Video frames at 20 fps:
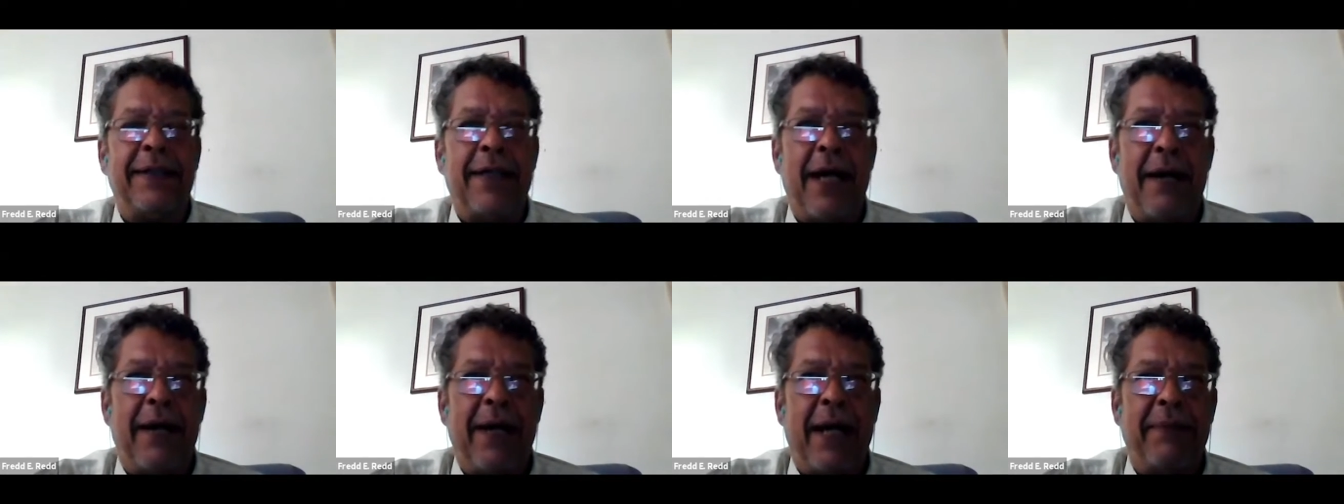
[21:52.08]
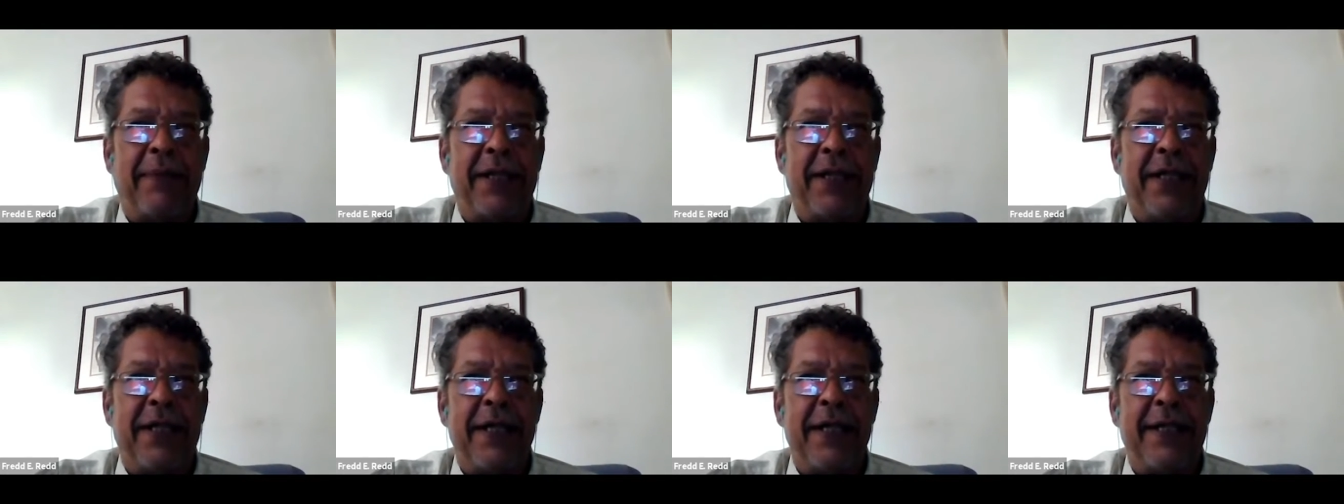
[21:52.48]
how
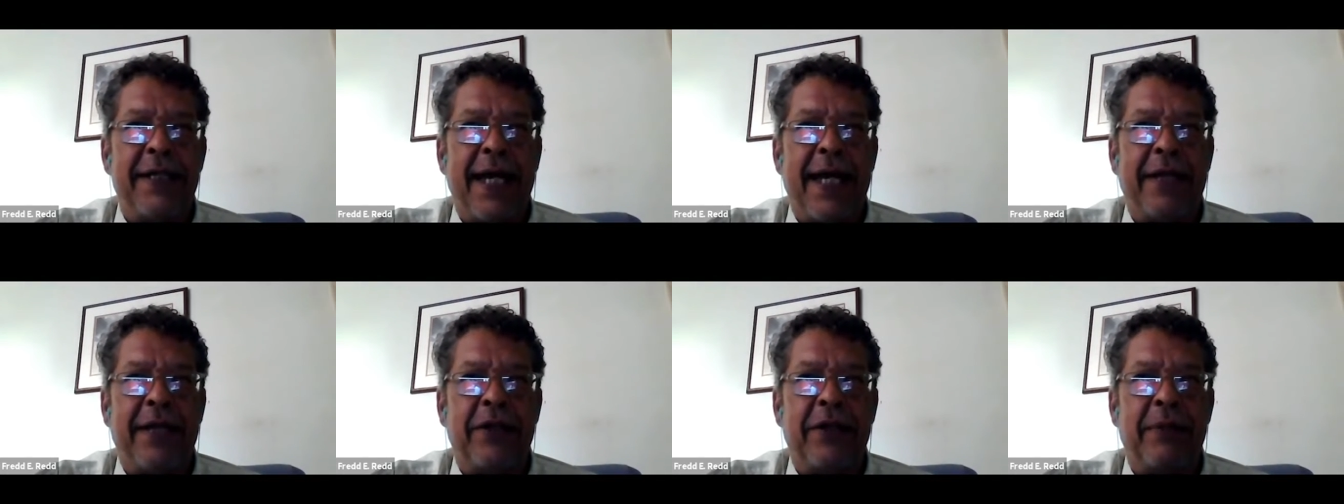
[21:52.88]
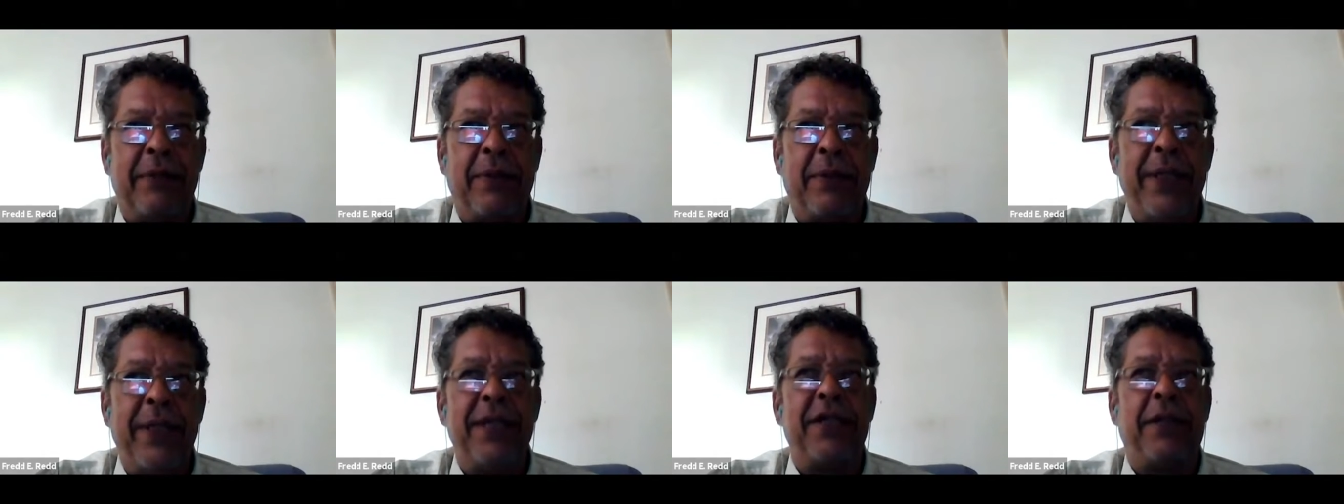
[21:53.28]
much good is that doing? But
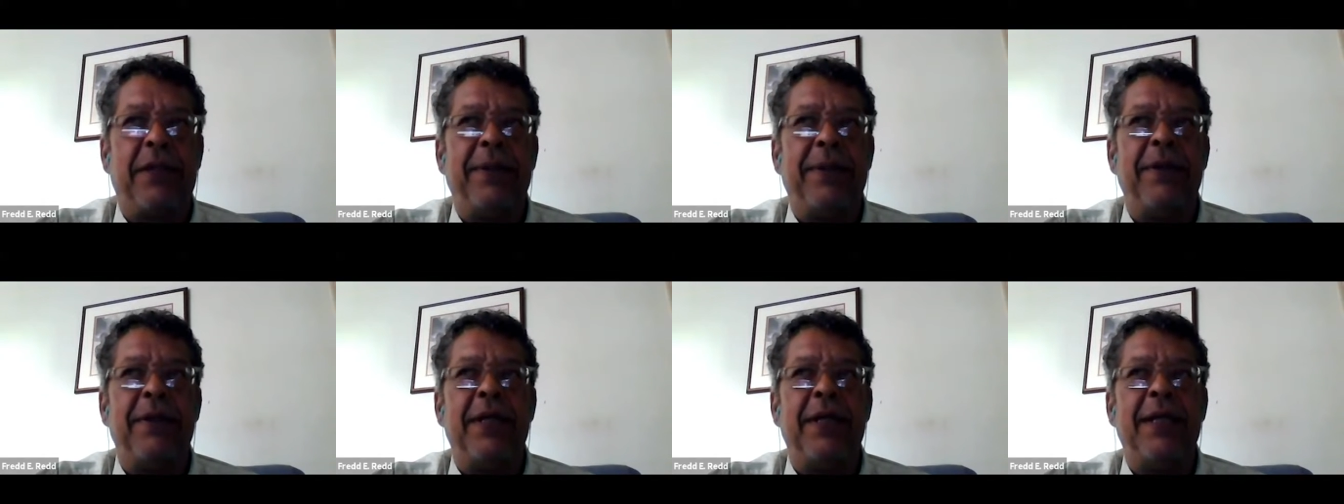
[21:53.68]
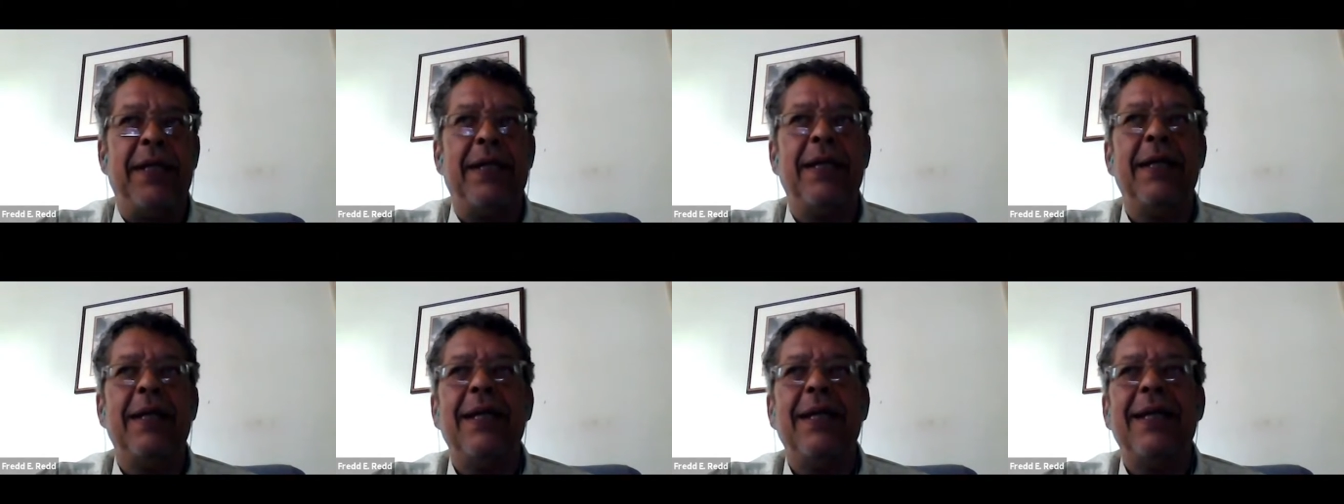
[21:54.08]
we as a community,
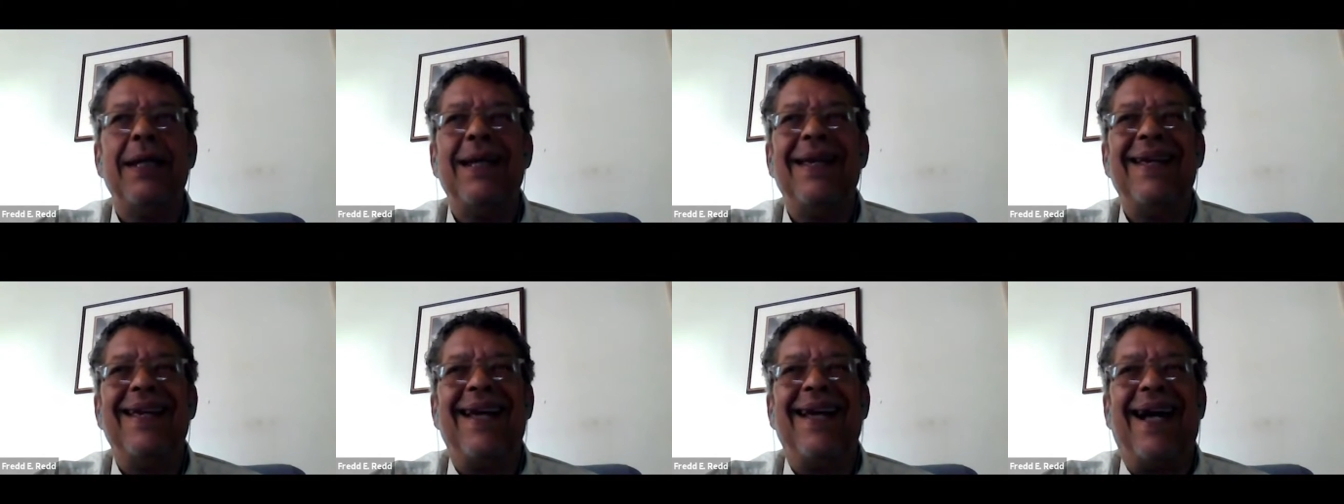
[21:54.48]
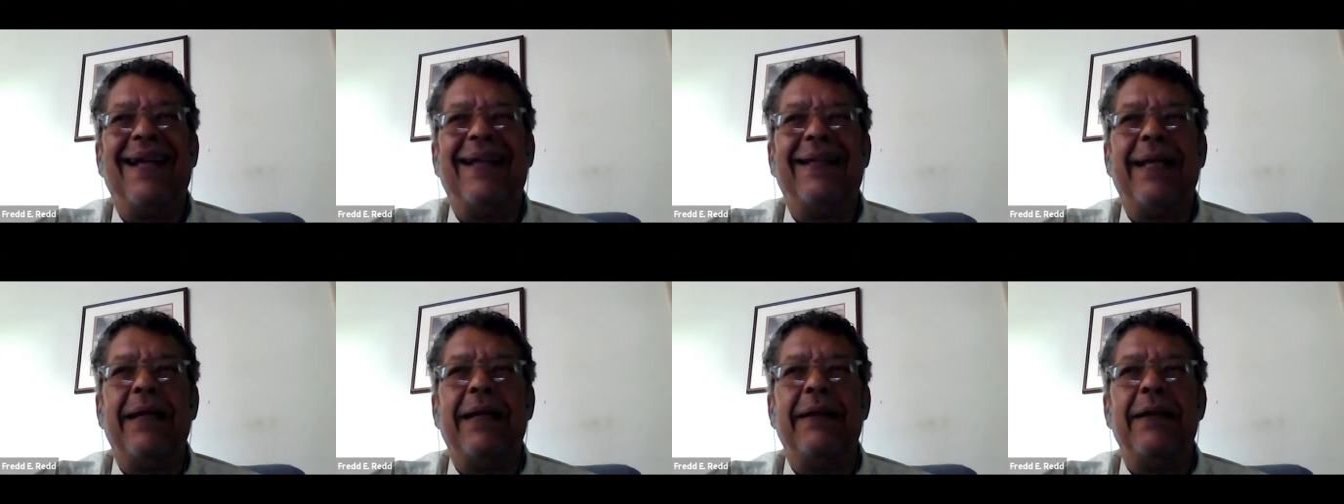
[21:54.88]
I
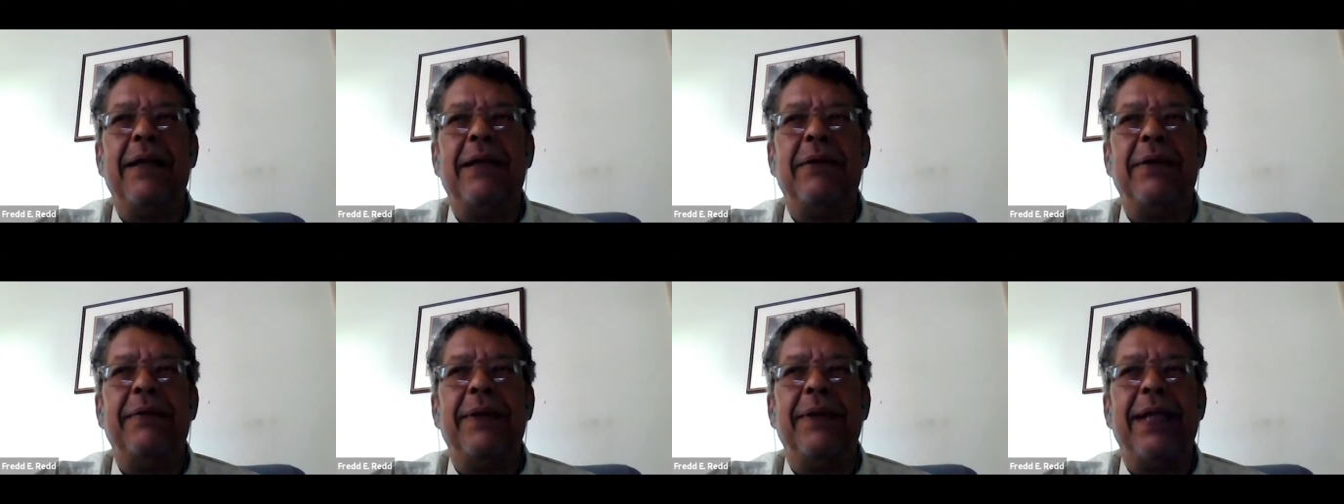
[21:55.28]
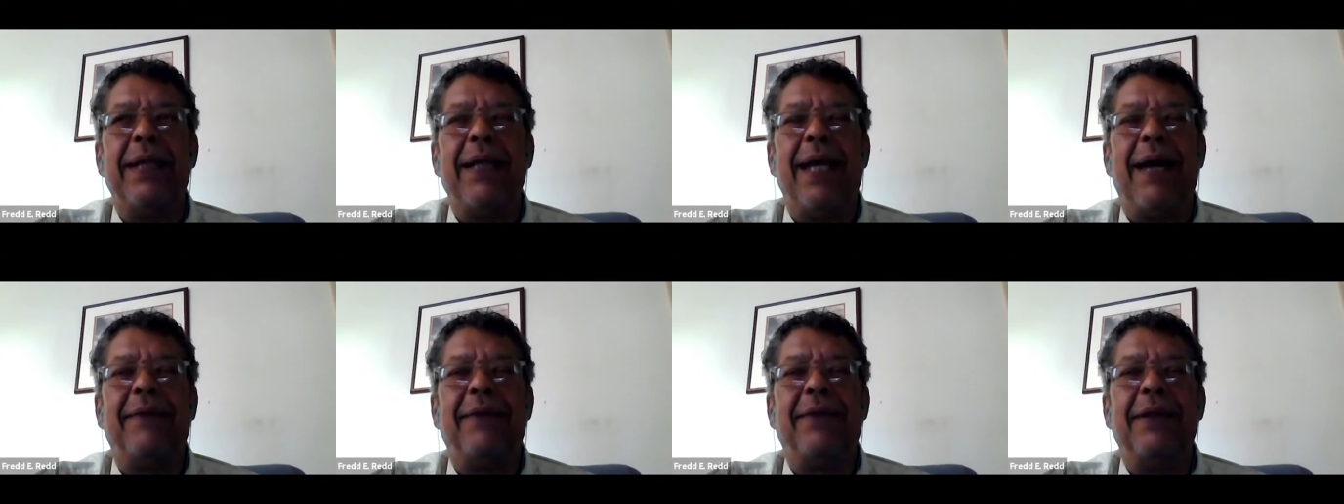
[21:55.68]
think, we really
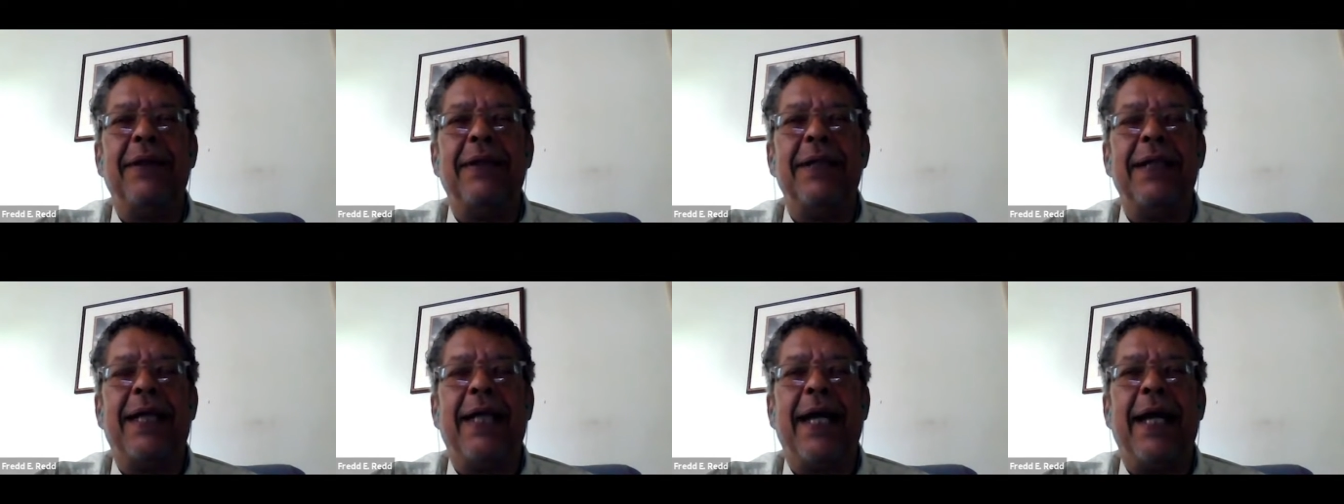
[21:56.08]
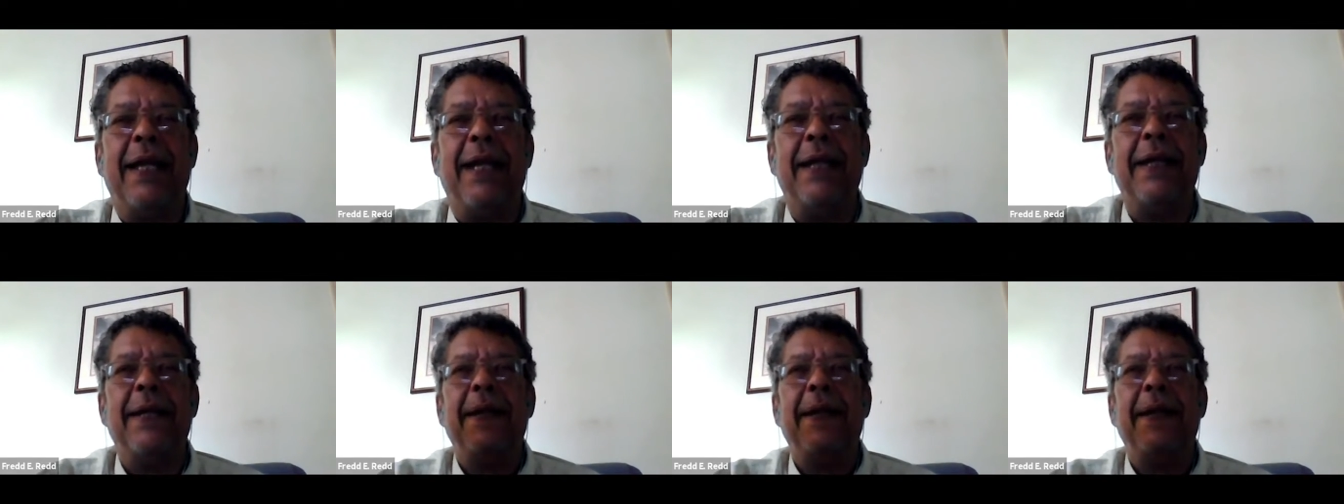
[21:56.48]
have to look at,